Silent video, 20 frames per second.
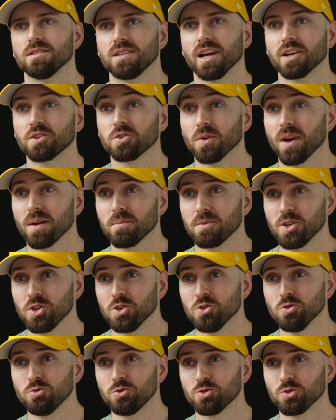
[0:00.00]
Dr. Rob, do
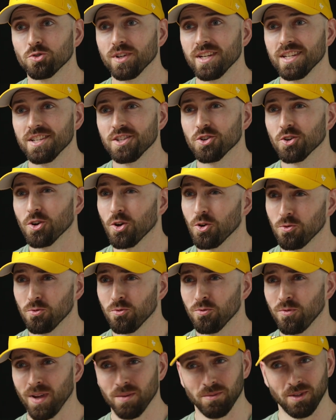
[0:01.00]
you treat your
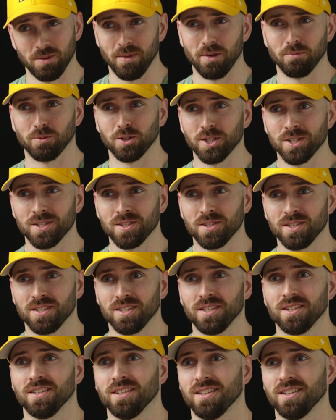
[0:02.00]
own family members?